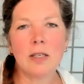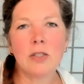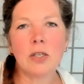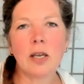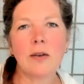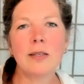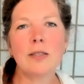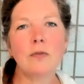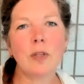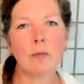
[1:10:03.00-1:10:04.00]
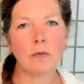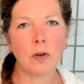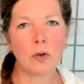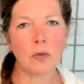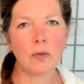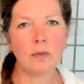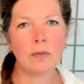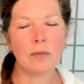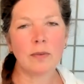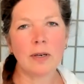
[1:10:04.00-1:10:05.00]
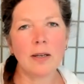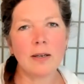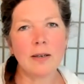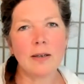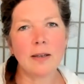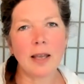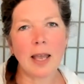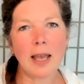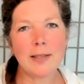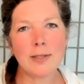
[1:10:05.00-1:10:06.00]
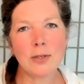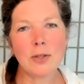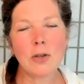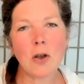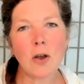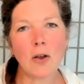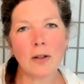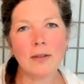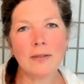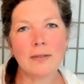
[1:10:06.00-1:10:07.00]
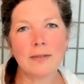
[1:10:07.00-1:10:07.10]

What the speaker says: took out his flip phone, answered the call,